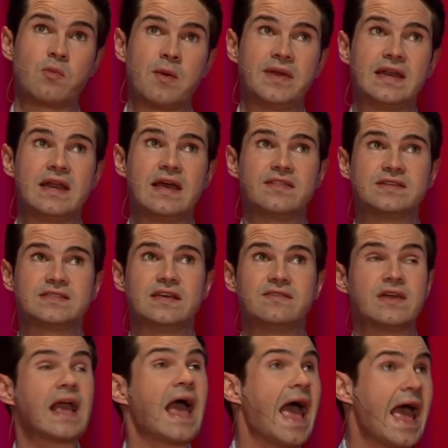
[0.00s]
women in here this
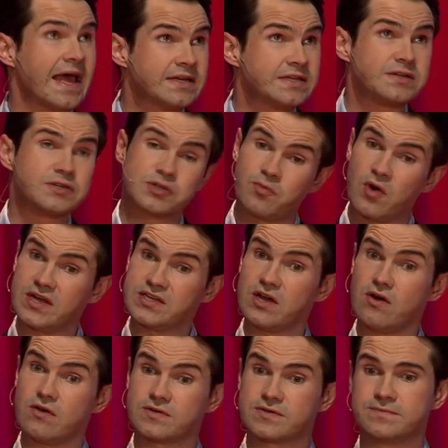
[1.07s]
evening, and some right
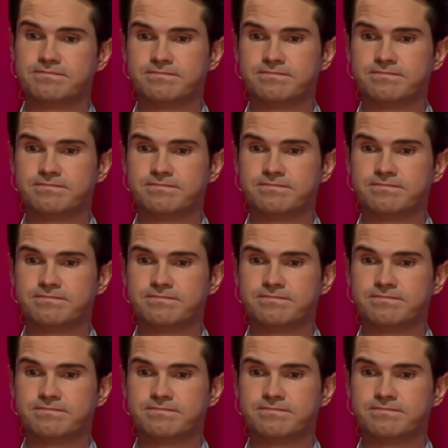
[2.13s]
dogs.